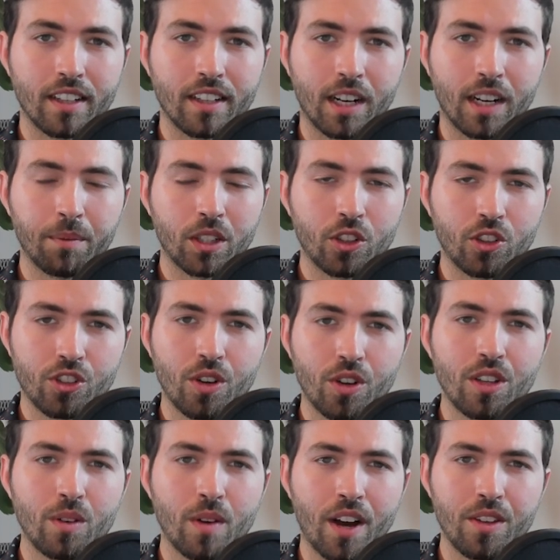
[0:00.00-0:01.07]
and I'm gonna show
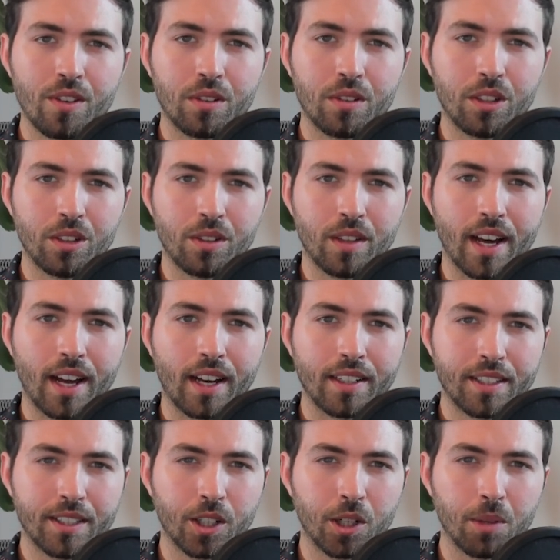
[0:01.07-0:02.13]
you how you can do that
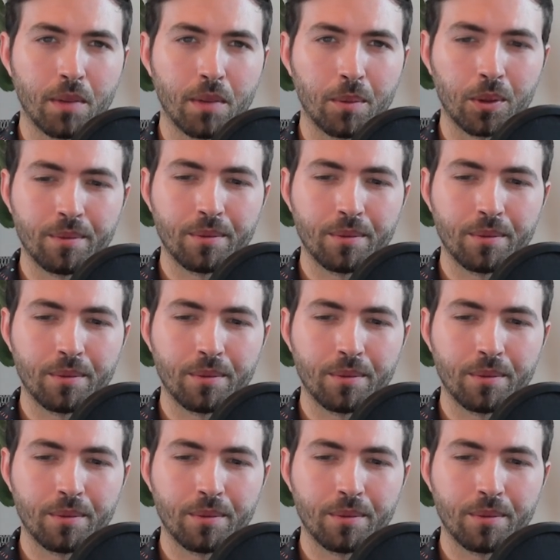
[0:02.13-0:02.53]
here in Bubble.